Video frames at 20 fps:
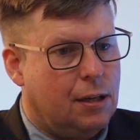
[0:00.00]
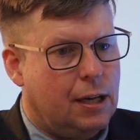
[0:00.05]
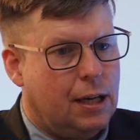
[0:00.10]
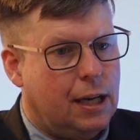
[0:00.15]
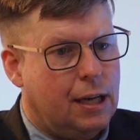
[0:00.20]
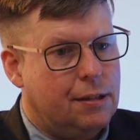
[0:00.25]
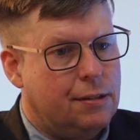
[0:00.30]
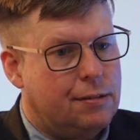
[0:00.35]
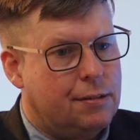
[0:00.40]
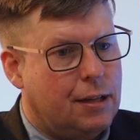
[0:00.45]

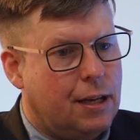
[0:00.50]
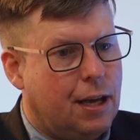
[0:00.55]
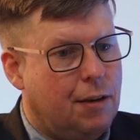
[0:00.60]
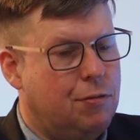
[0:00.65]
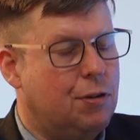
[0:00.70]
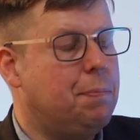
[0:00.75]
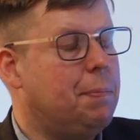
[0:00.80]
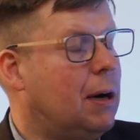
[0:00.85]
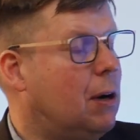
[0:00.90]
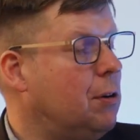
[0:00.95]
as
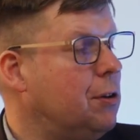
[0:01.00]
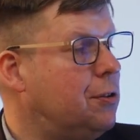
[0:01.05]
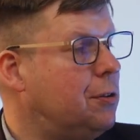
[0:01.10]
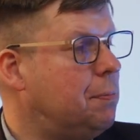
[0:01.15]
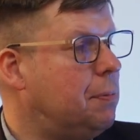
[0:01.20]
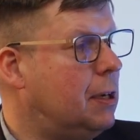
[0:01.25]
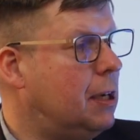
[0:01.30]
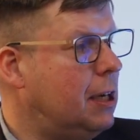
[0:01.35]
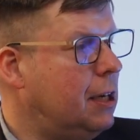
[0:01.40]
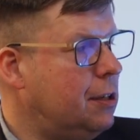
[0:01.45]
every power
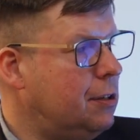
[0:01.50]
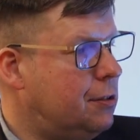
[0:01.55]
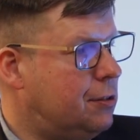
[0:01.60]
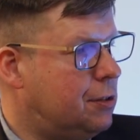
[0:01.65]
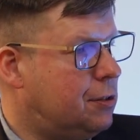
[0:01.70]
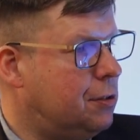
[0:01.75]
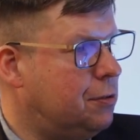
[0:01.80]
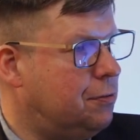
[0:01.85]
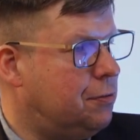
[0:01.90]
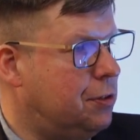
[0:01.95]
supply is a
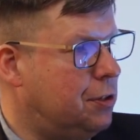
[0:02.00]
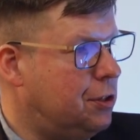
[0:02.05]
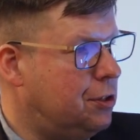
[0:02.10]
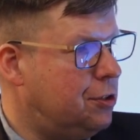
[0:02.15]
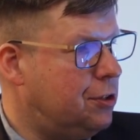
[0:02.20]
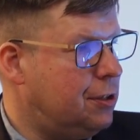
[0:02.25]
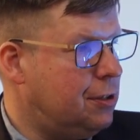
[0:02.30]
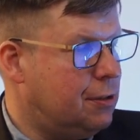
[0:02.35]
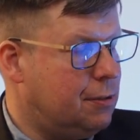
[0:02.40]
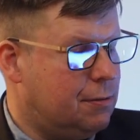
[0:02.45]

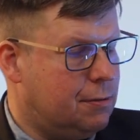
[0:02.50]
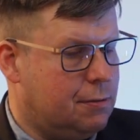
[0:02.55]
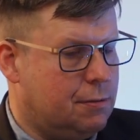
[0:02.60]
converter,